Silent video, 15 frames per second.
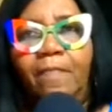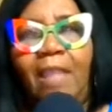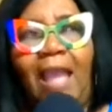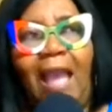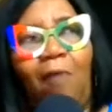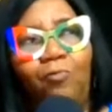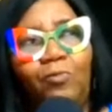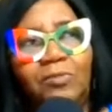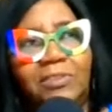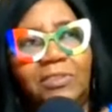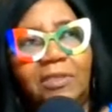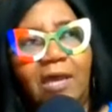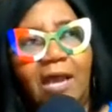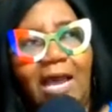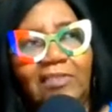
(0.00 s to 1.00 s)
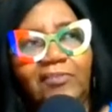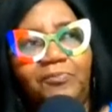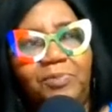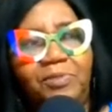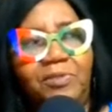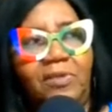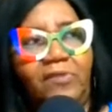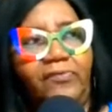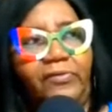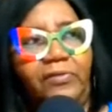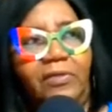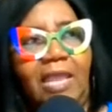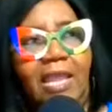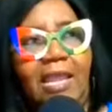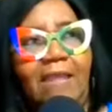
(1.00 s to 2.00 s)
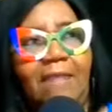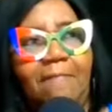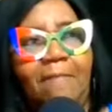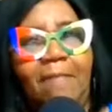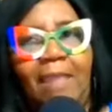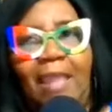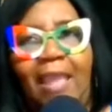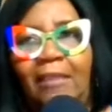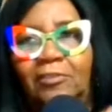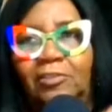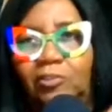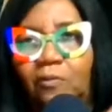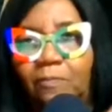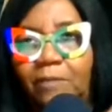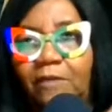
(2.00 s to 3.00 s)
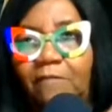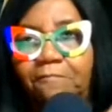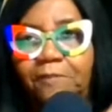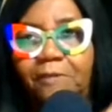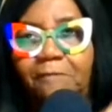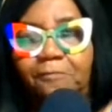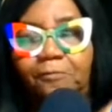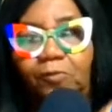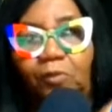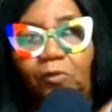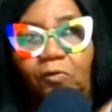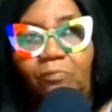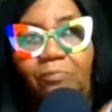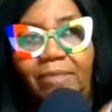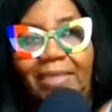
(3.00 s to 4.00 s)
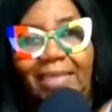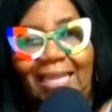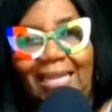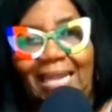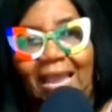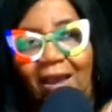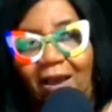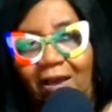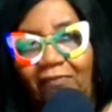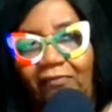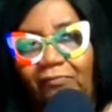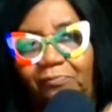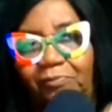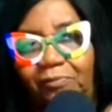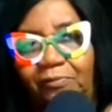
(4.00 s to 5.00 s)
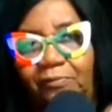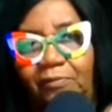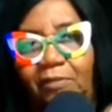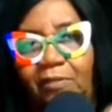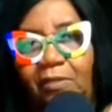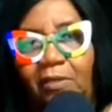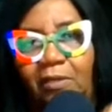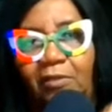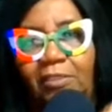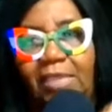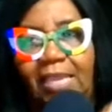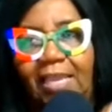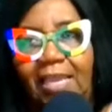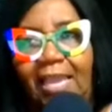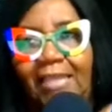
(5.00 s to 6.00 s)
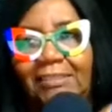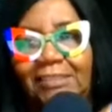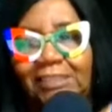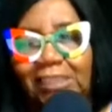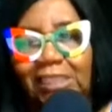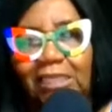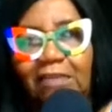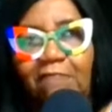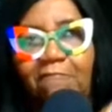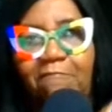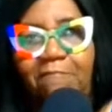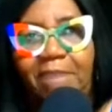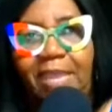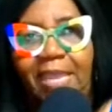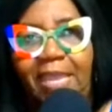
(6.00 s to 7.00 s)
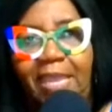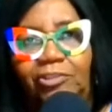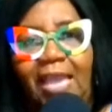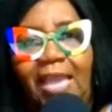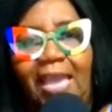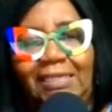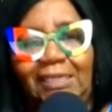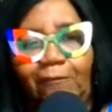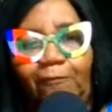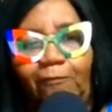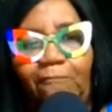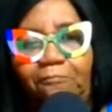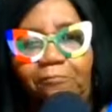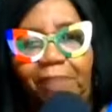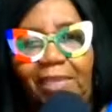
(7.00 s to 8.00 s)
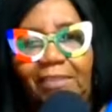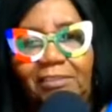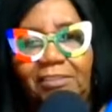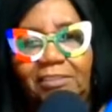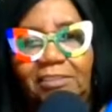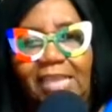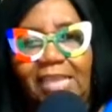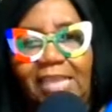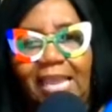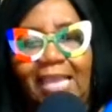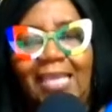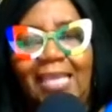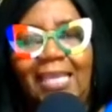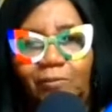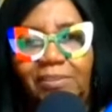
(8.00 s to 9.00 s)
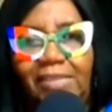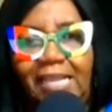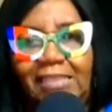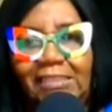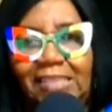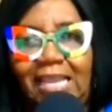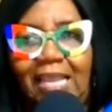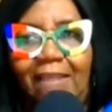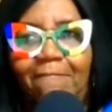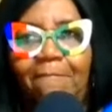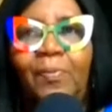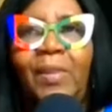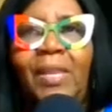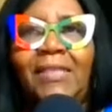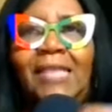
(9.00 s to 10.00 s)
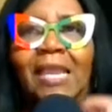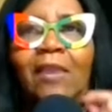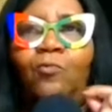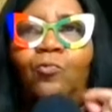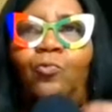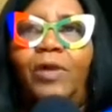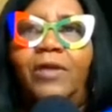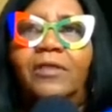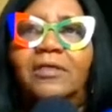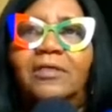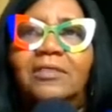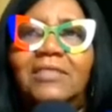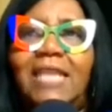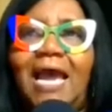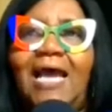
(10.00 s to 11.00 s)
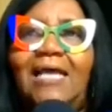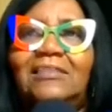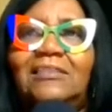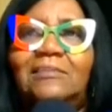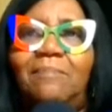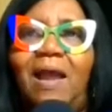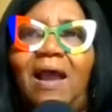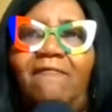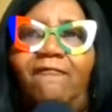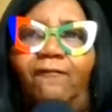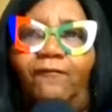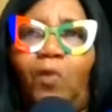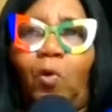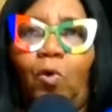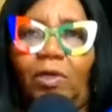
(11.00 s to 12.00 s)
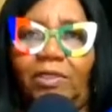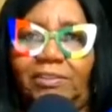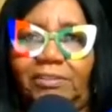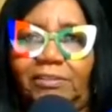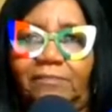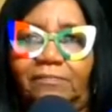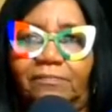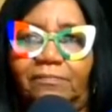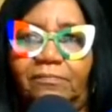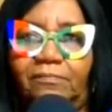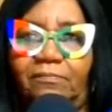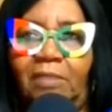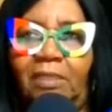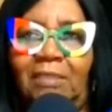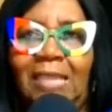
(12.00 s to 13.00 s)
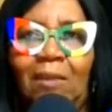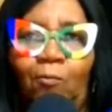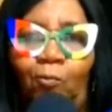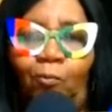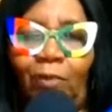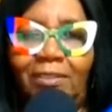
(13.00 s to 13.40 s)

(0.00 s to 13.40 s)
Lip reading: I was in hospital yesterday, and so many people knew me in that hospital. Okay, at TMH, at different places, and guess what they say? They recognize my voice. They